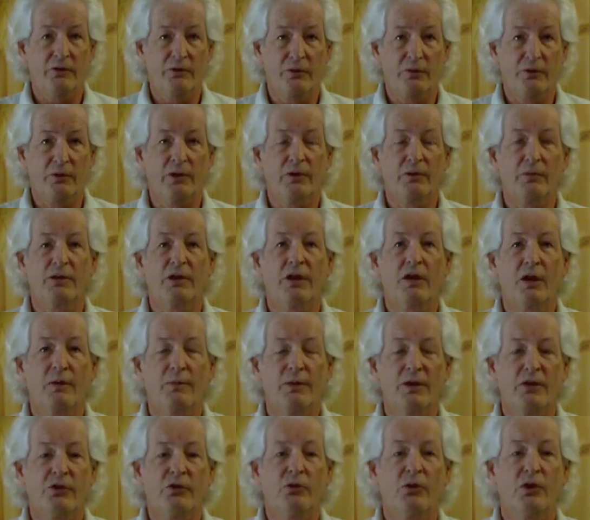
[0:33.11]
to
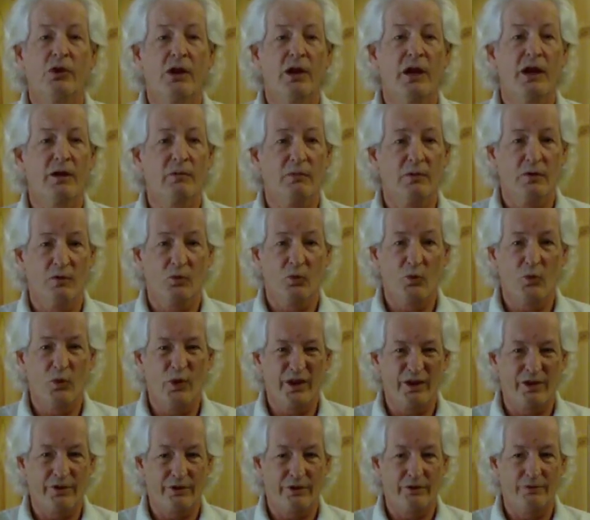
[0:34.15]
come into alignment
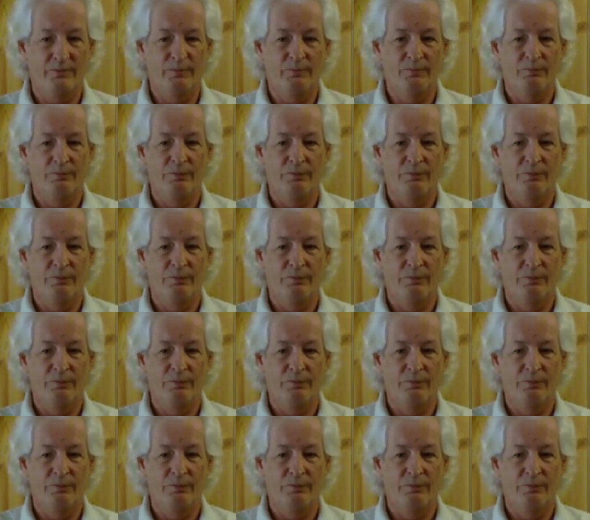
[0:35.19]
with.